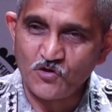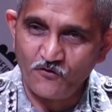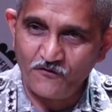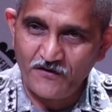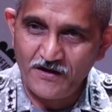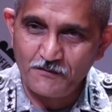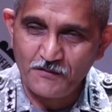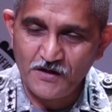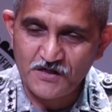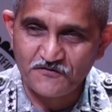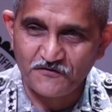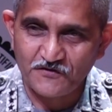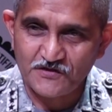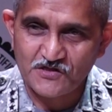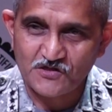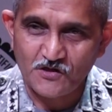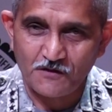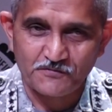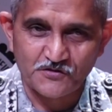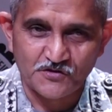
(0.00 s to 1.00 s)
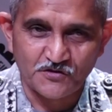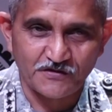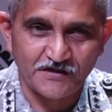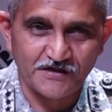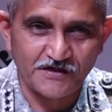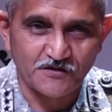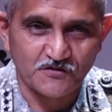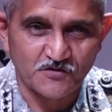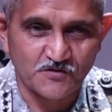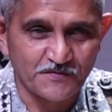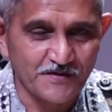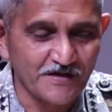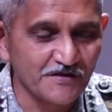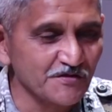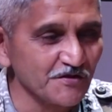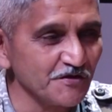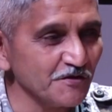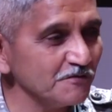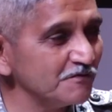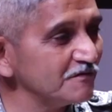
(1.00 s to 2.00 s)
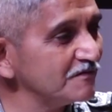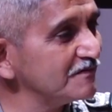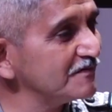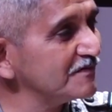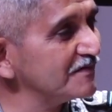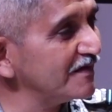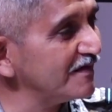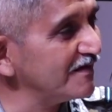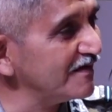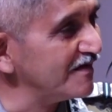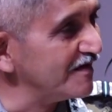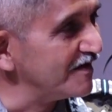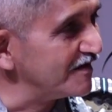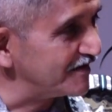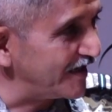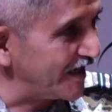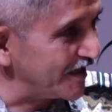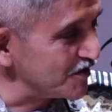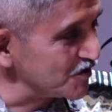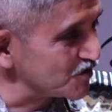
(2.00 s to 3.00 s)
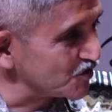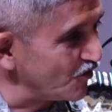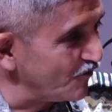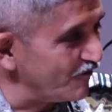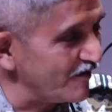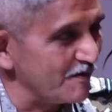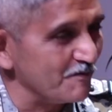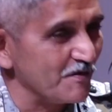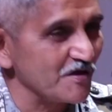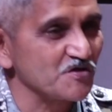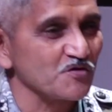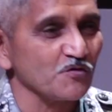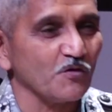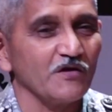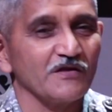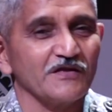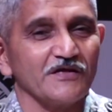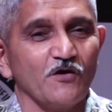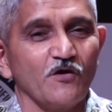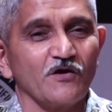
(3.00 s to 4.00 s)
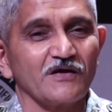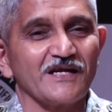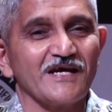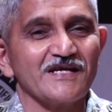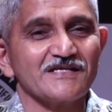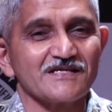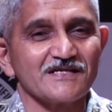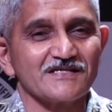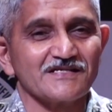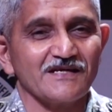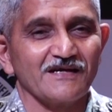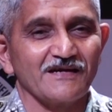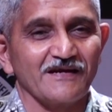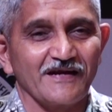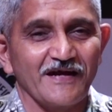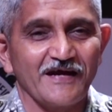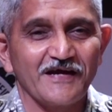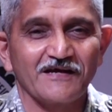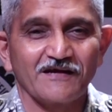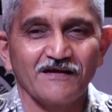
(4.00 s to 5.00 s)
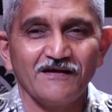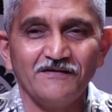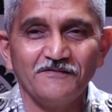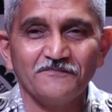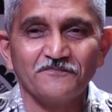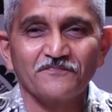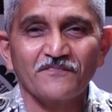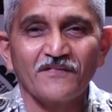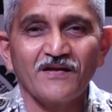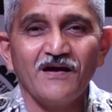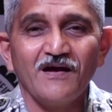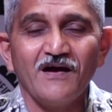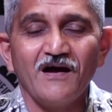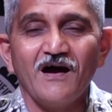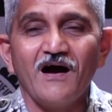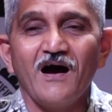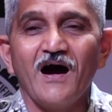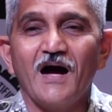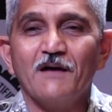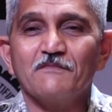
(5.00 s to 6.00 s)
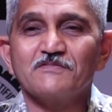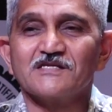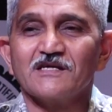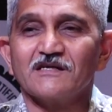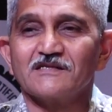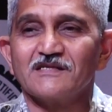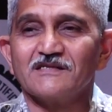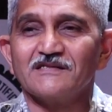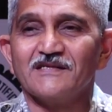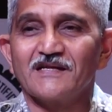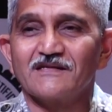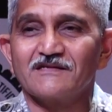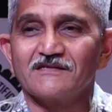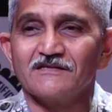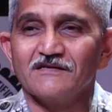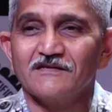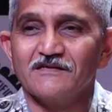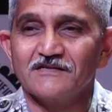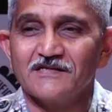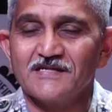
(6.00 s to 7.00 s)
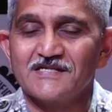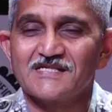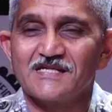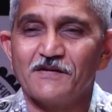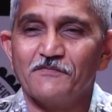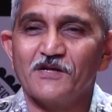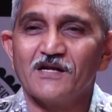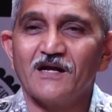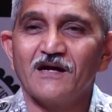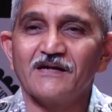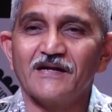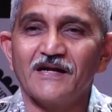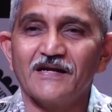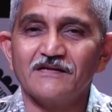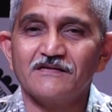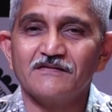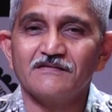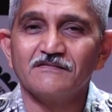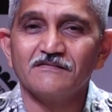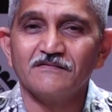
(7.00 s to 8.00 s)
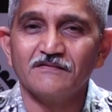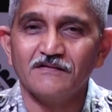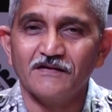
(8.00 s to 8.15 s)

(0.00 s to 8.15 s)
Thank you so very much for this opportunity to speak to you. Thank you so very much to all the organizers here at AICRA. I'm certain that this seminar